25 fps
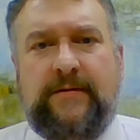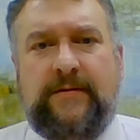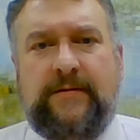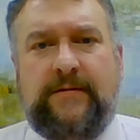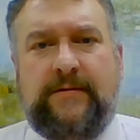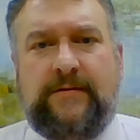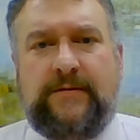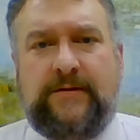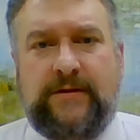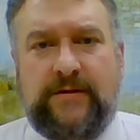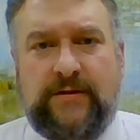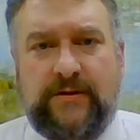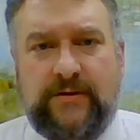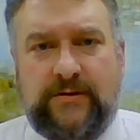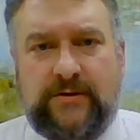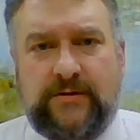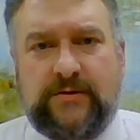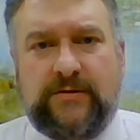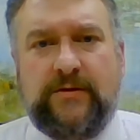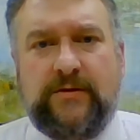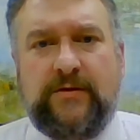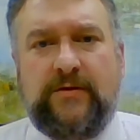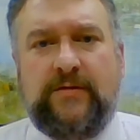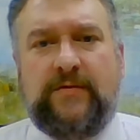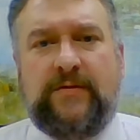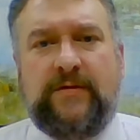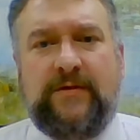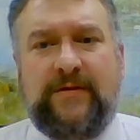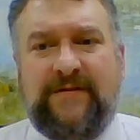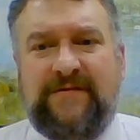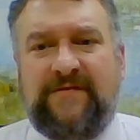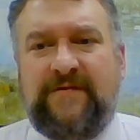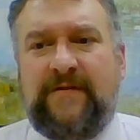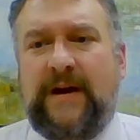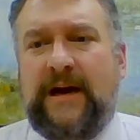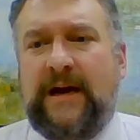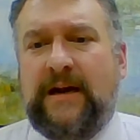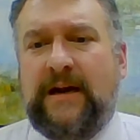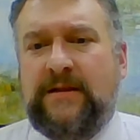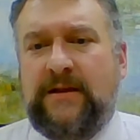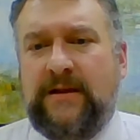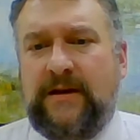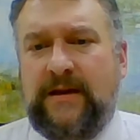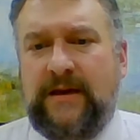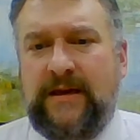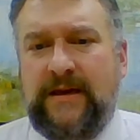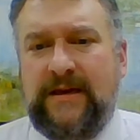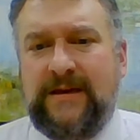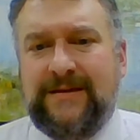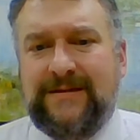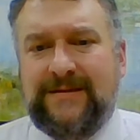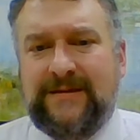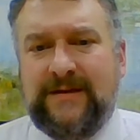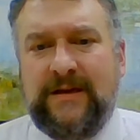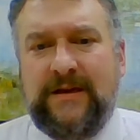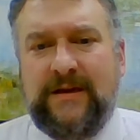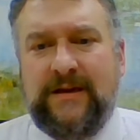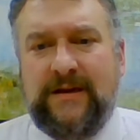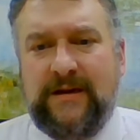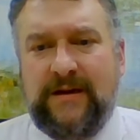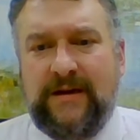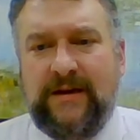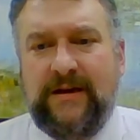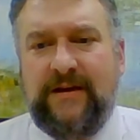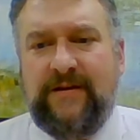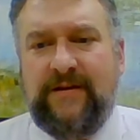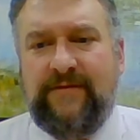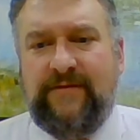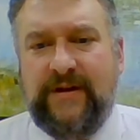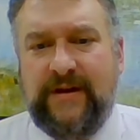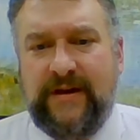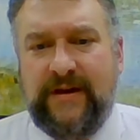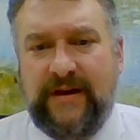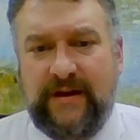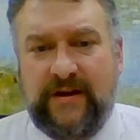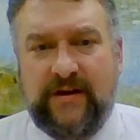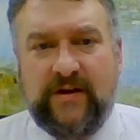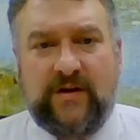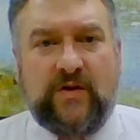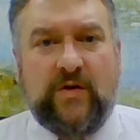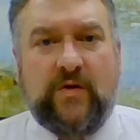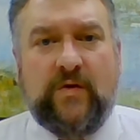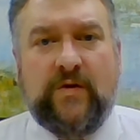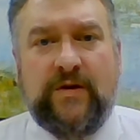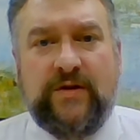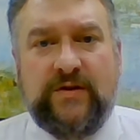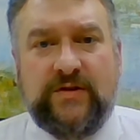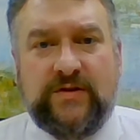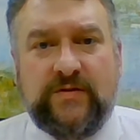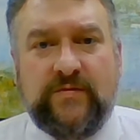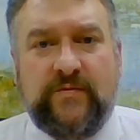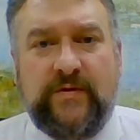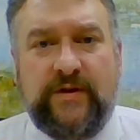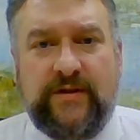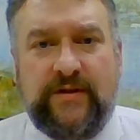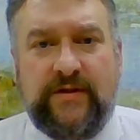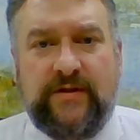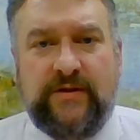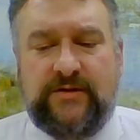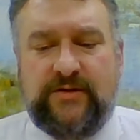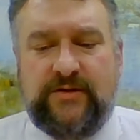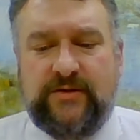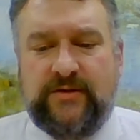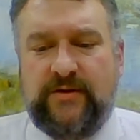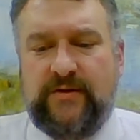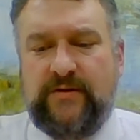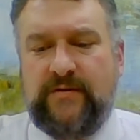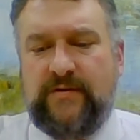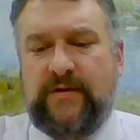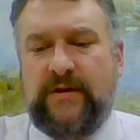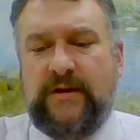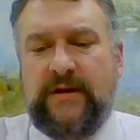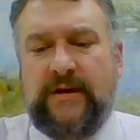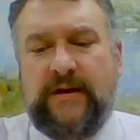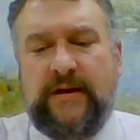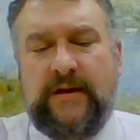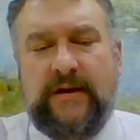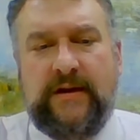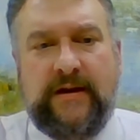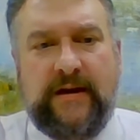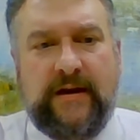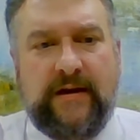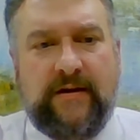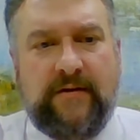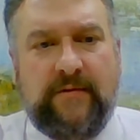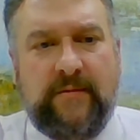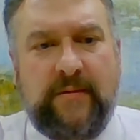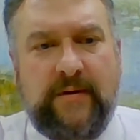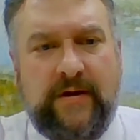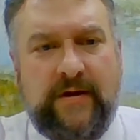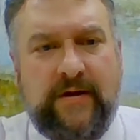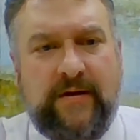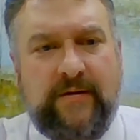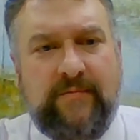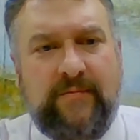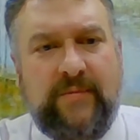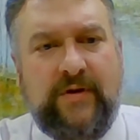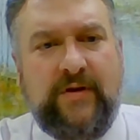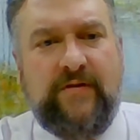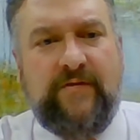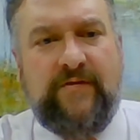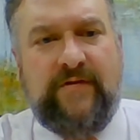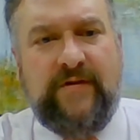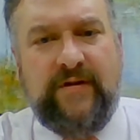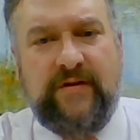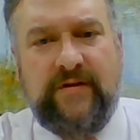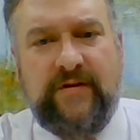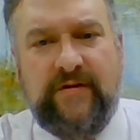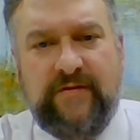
to the truth and the fact that he is living in accordance with the truth. Now, moving